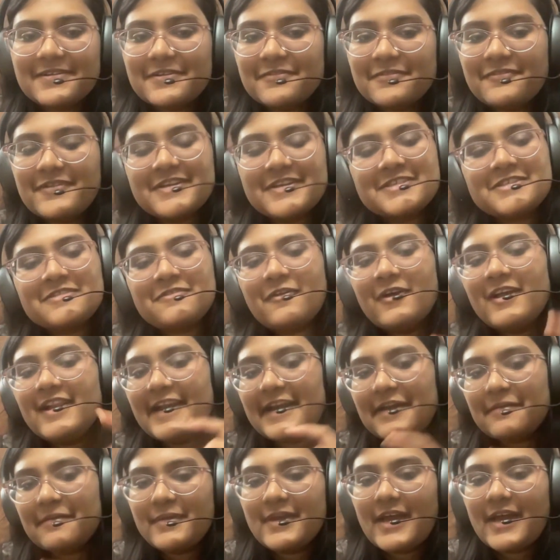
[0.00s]
first of all,
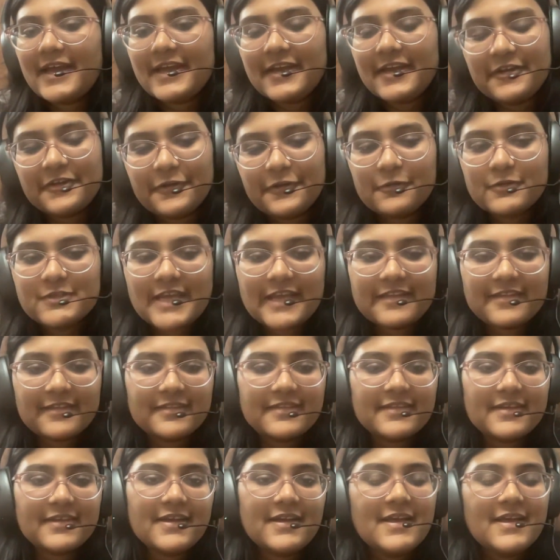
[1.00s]
let me introduce
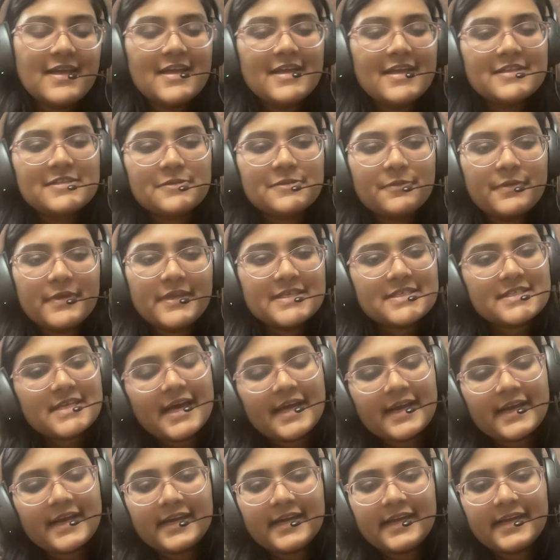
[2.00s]
Aditya. So he's
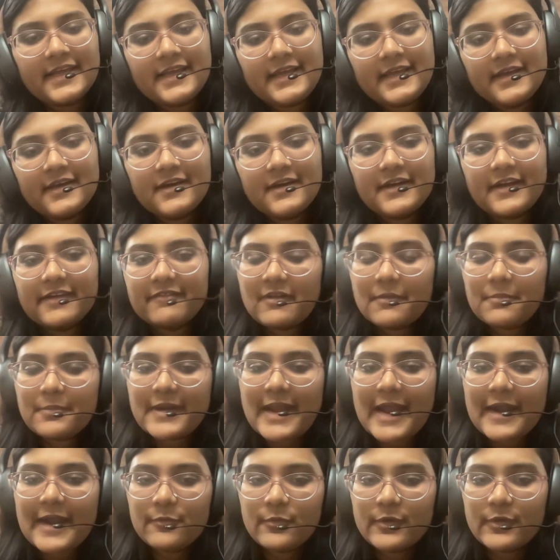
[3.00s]
currently a
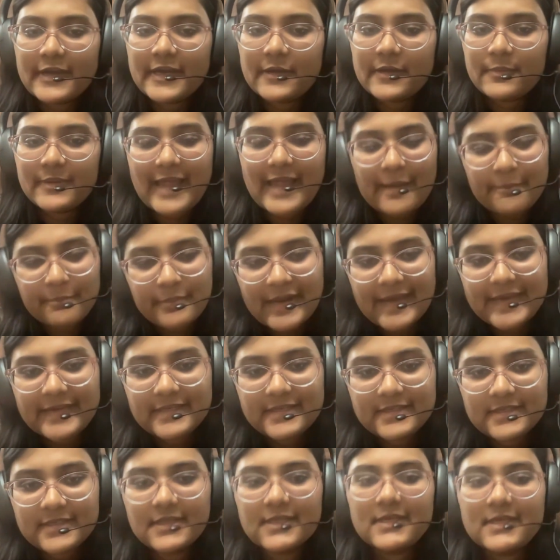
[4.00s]
developer advocate with
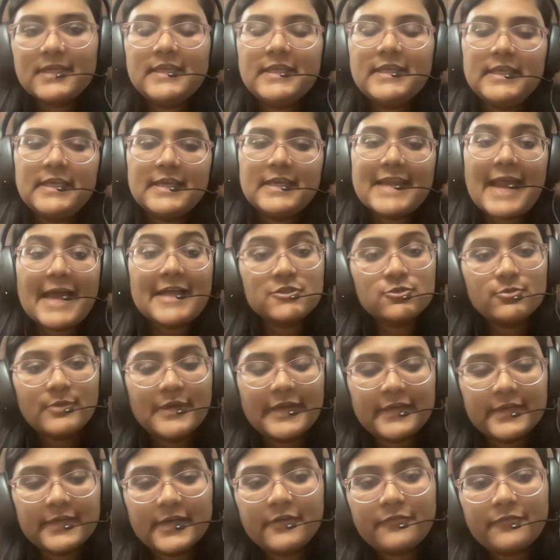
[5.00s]
Appwrite. He
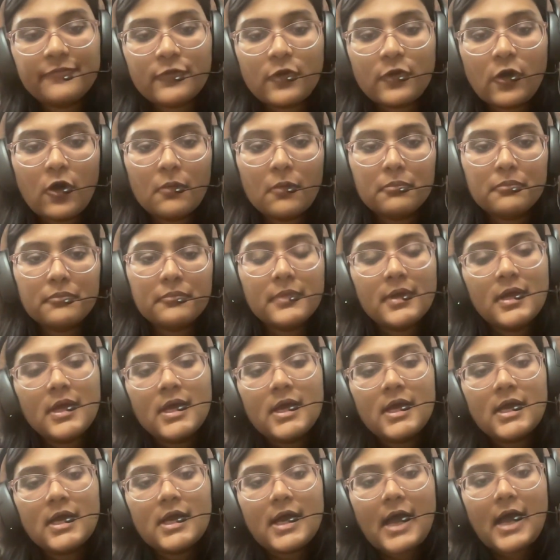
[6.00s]
graduated from
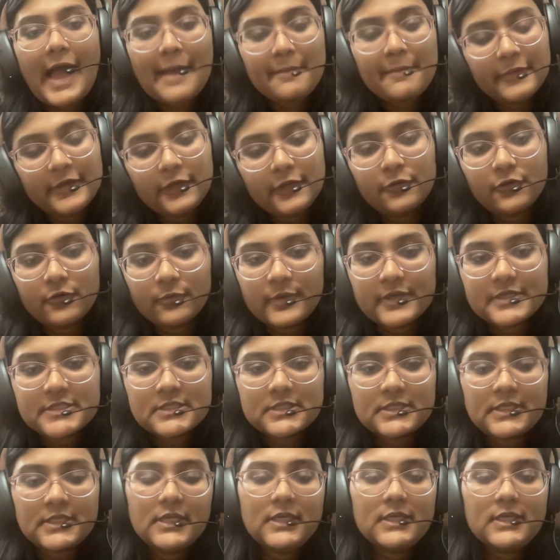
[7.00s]
Amity
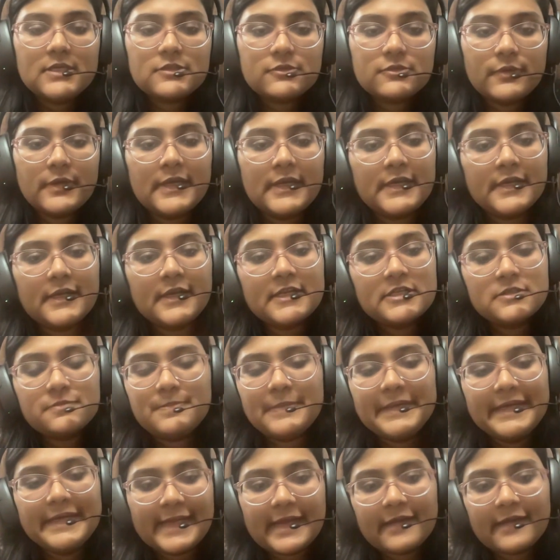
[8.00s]
University. So he did his
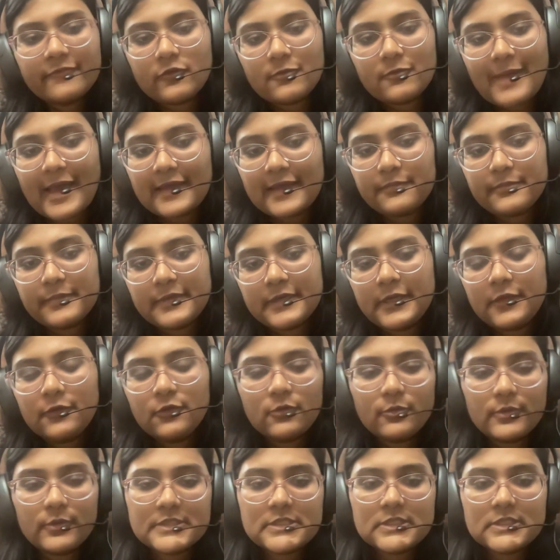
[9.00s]
BTech from Amity
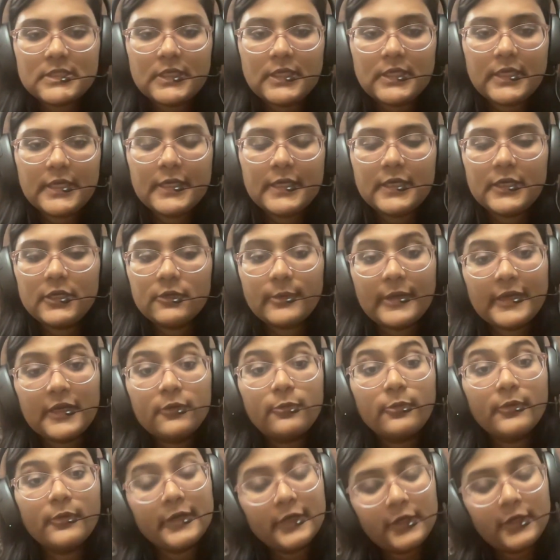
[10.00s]
University in
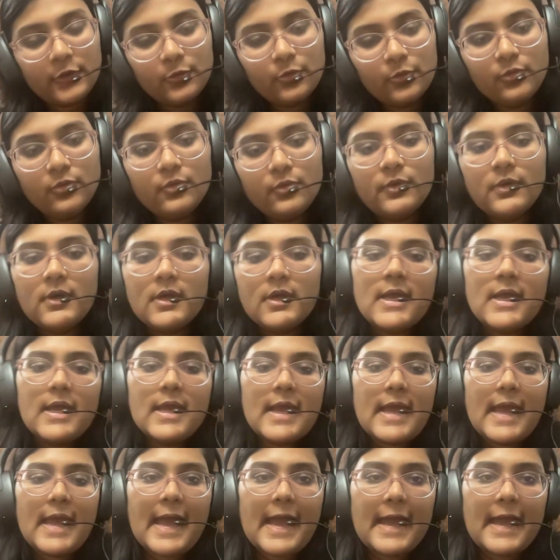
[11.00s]
2022.
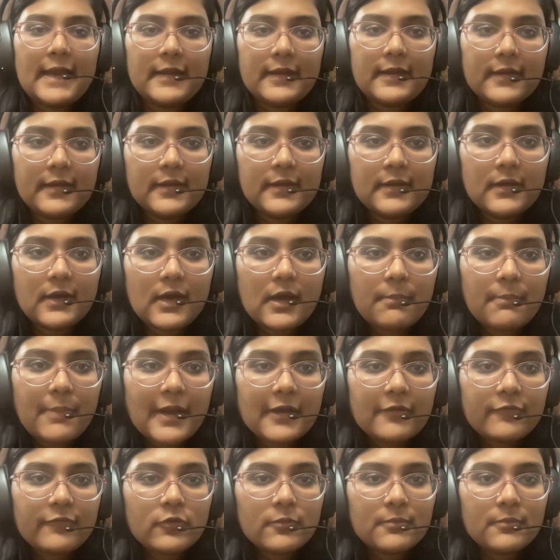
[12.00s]
And
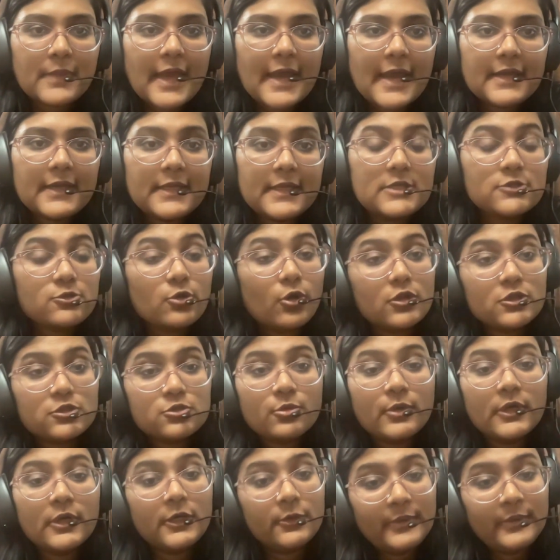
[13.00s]
apart from that, he's
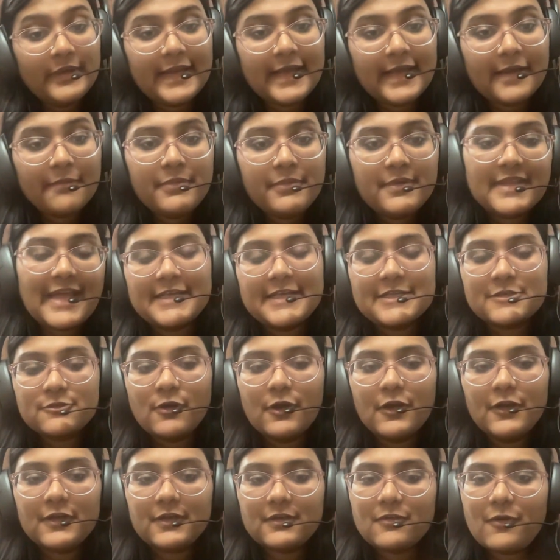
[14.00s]
also a Tweelab. He's
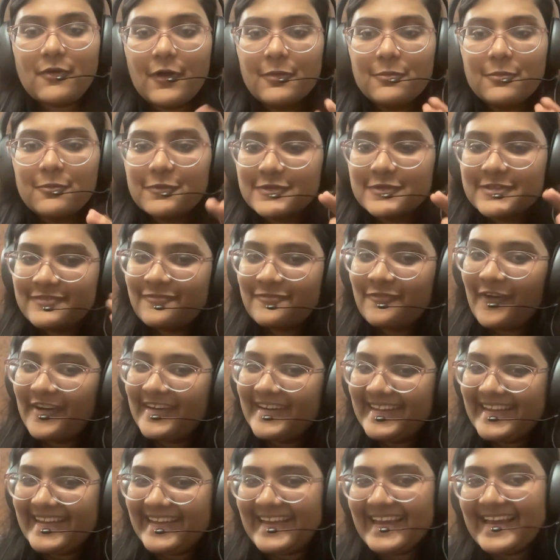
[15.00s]
got almost
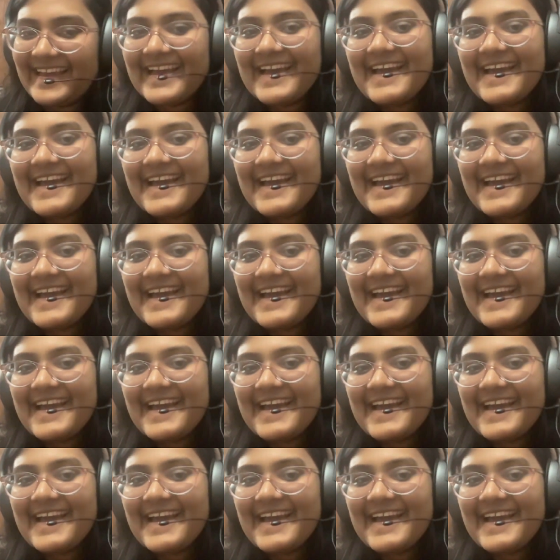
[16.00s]
40K